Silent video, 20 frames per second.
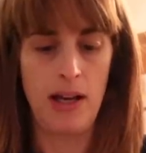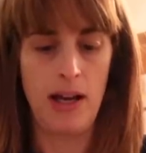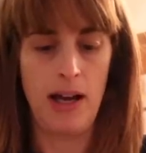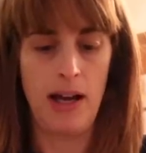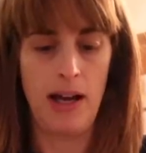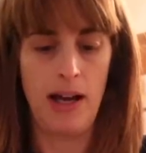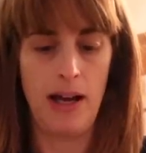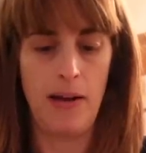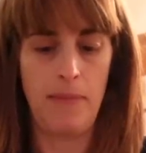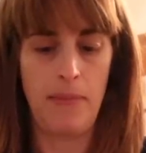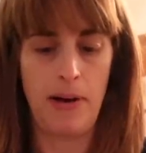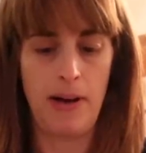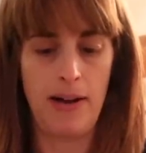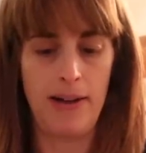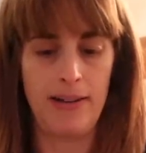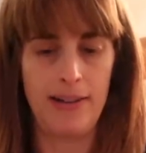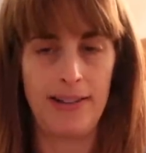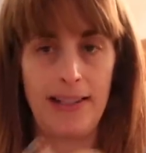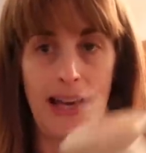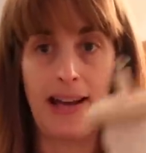
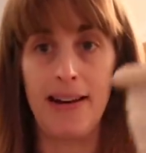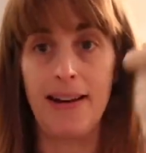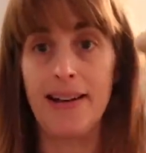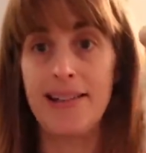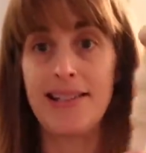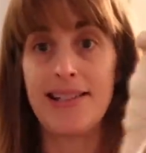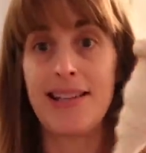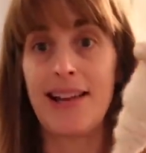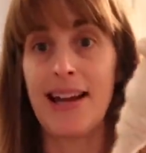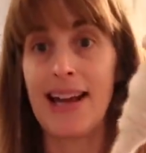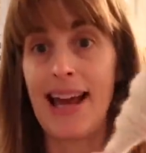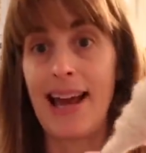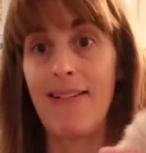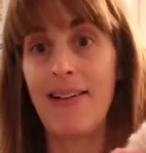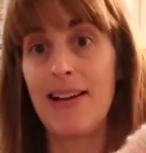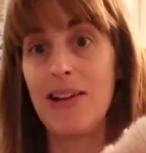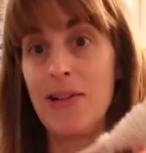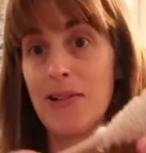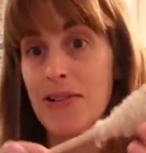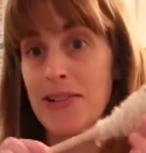But yeah, I just like how
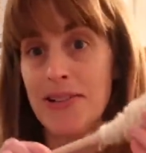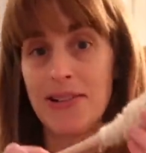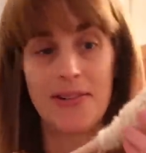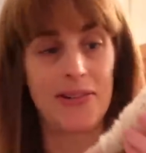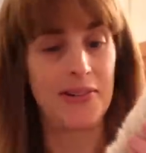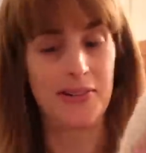it looks